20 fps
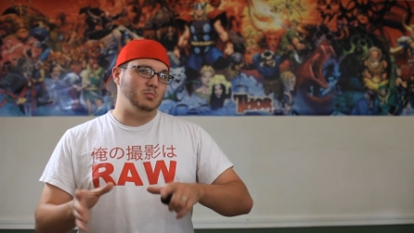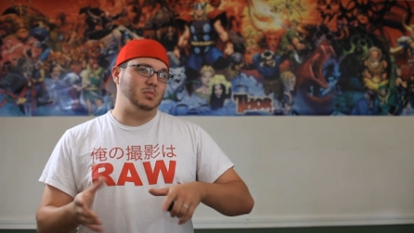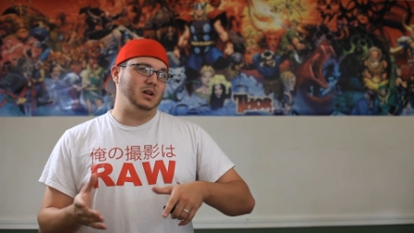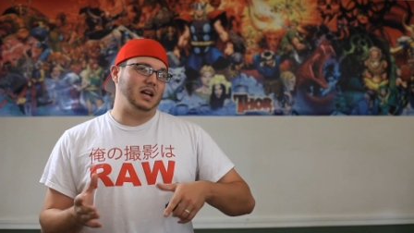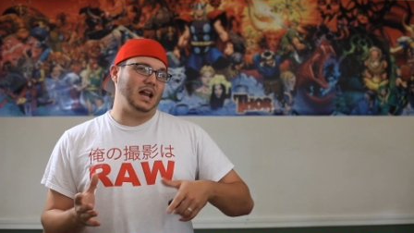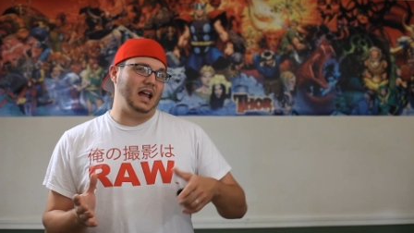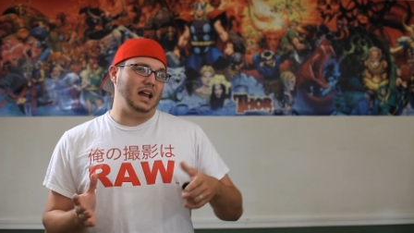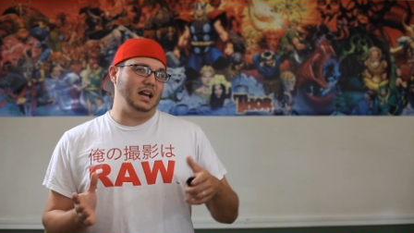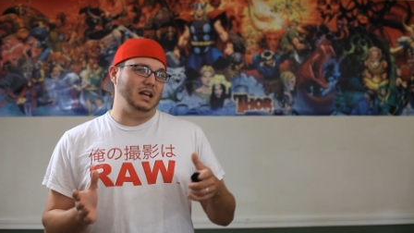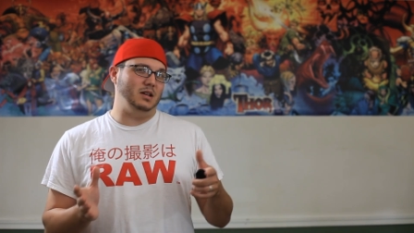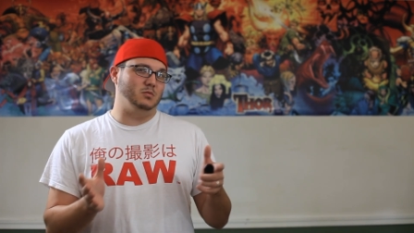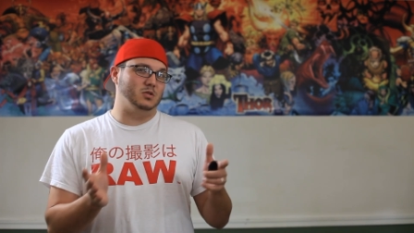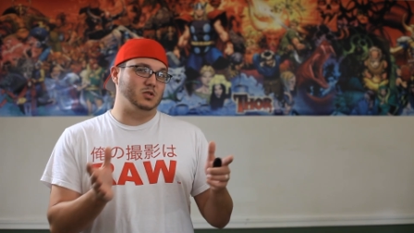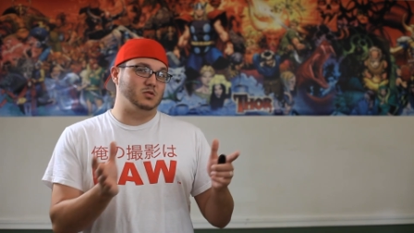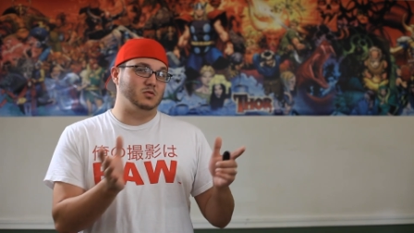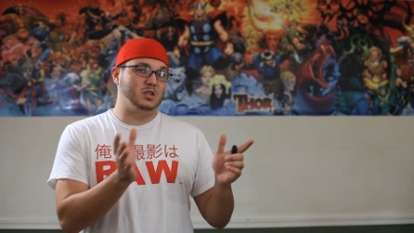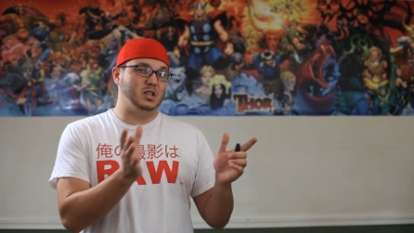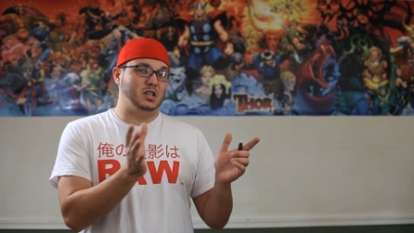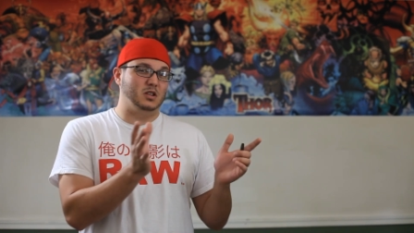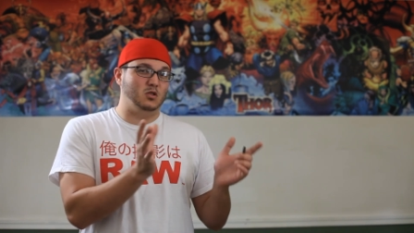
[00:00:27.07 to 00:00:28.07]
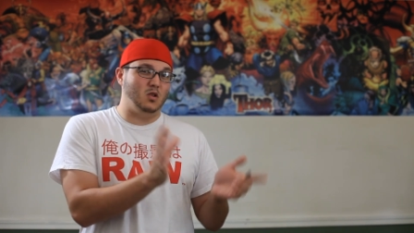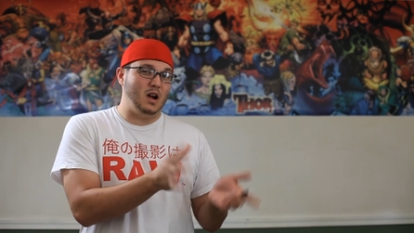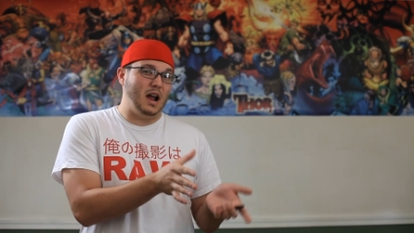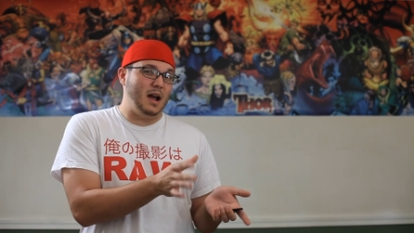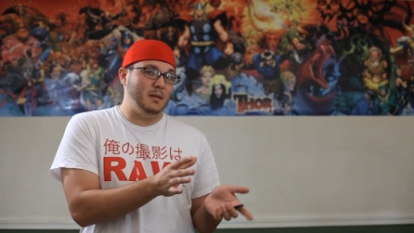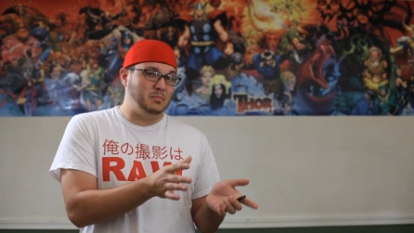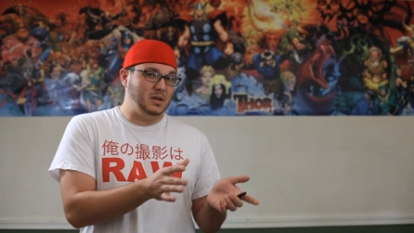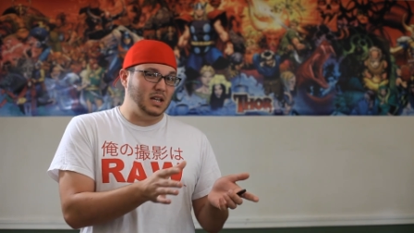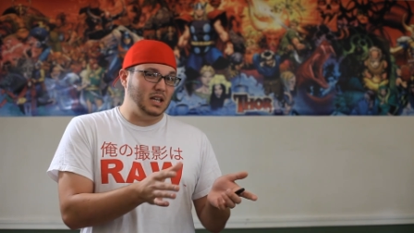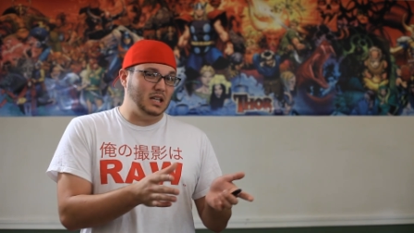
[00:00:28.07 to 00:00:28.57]
but Annie was really
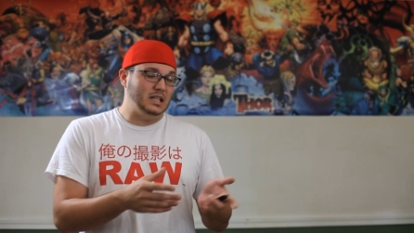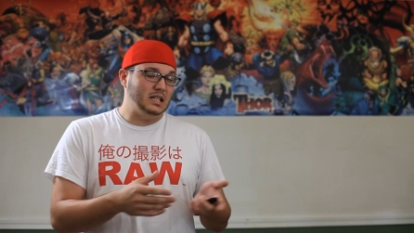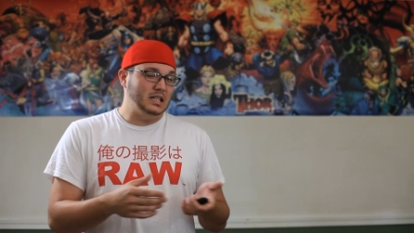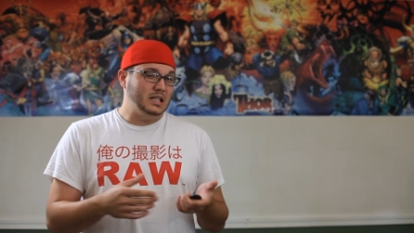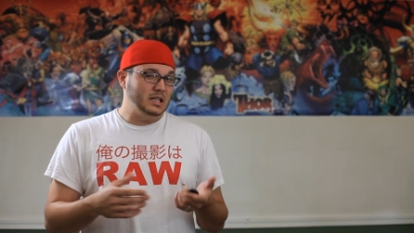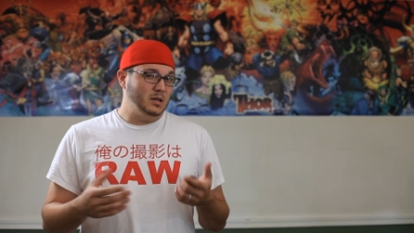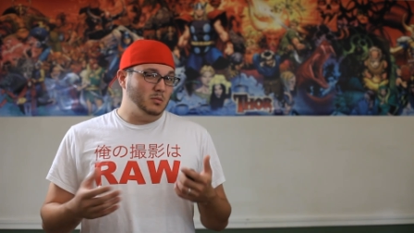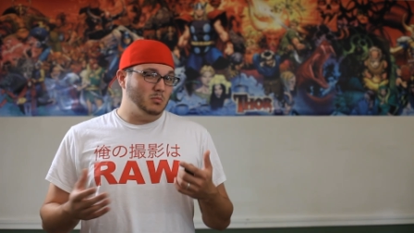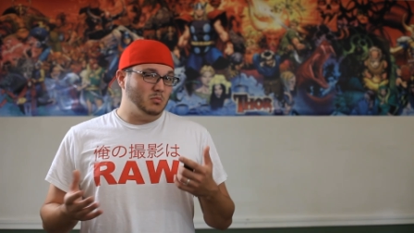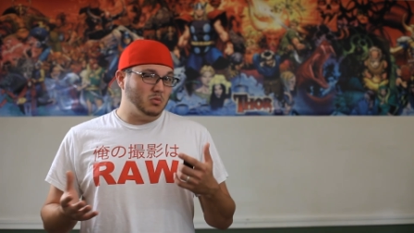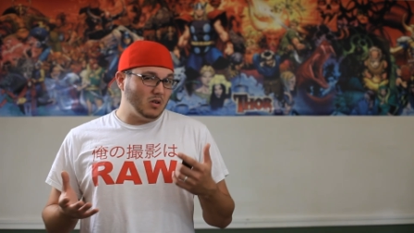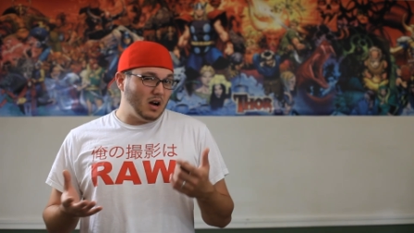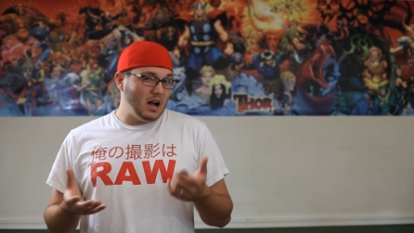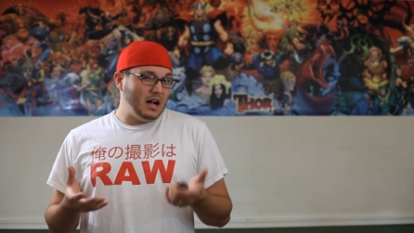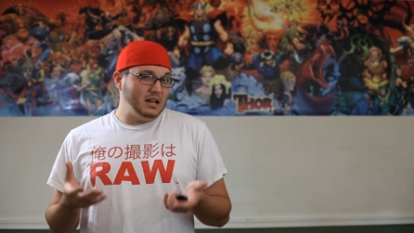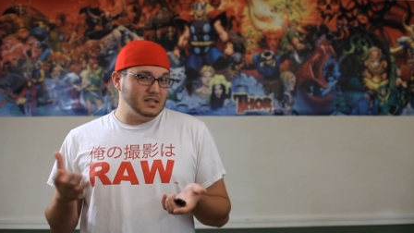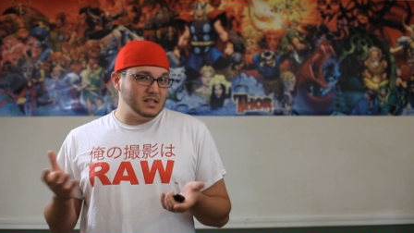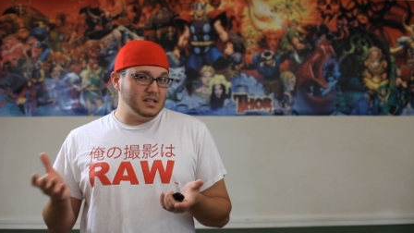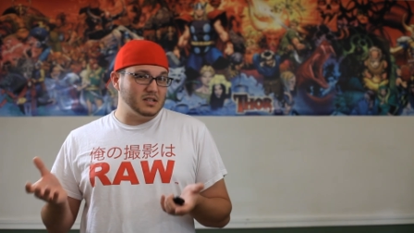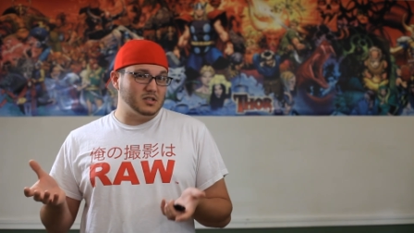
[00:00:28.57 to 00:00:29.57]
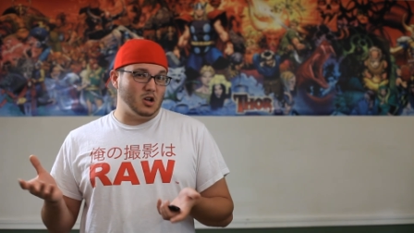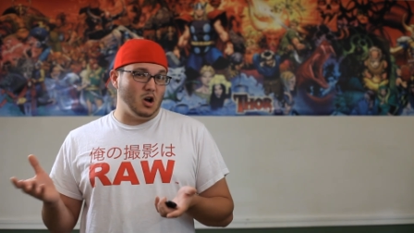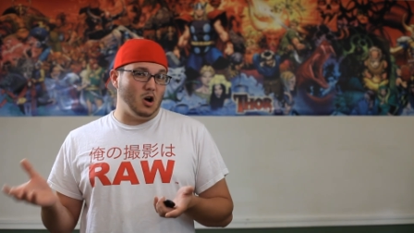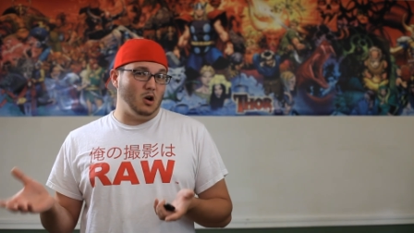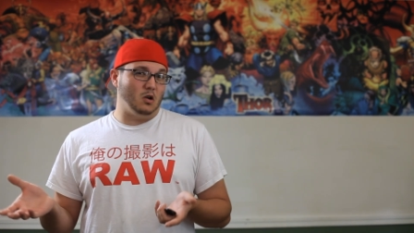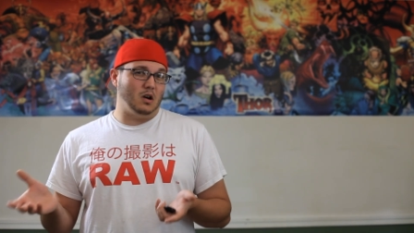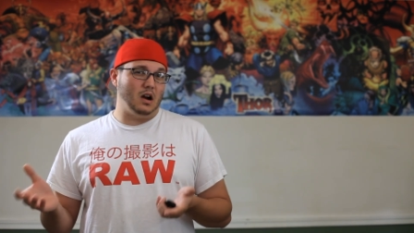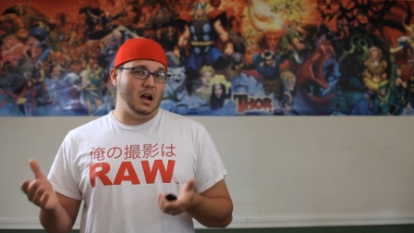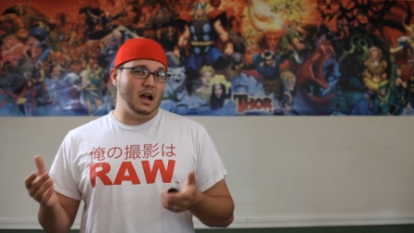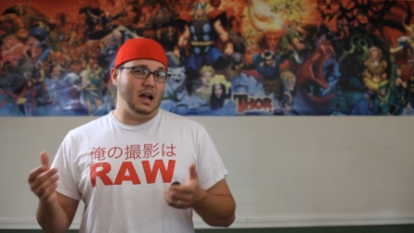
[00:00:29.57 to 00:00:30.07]
crappy, Bronson's
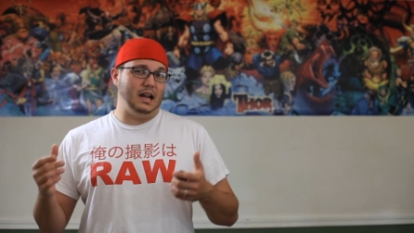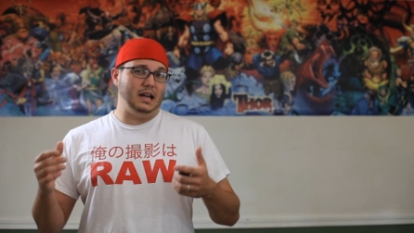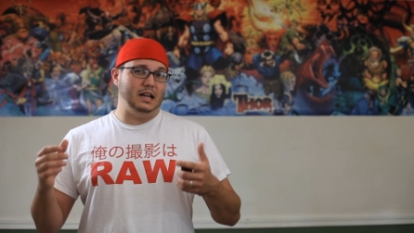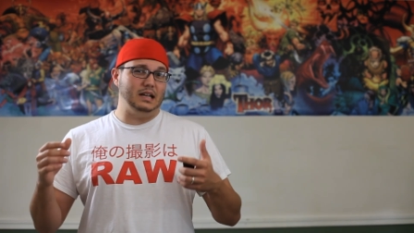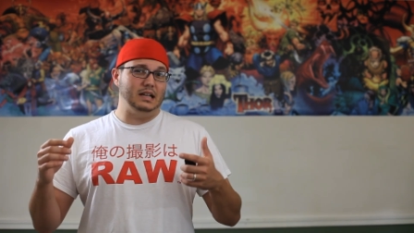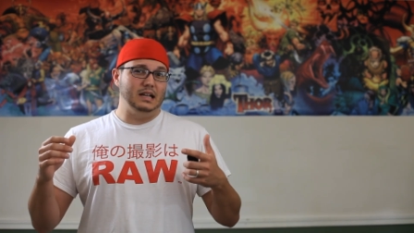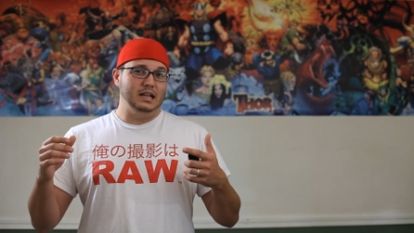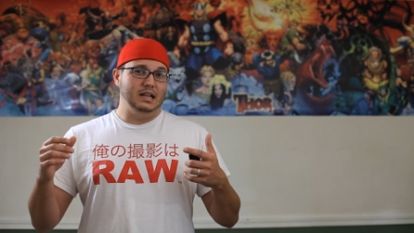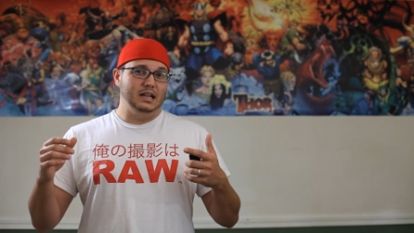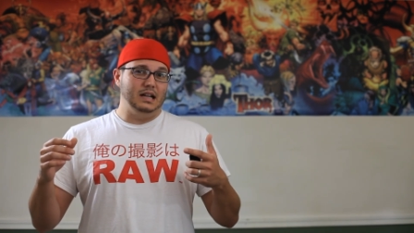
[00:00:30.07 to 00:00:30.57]
all right.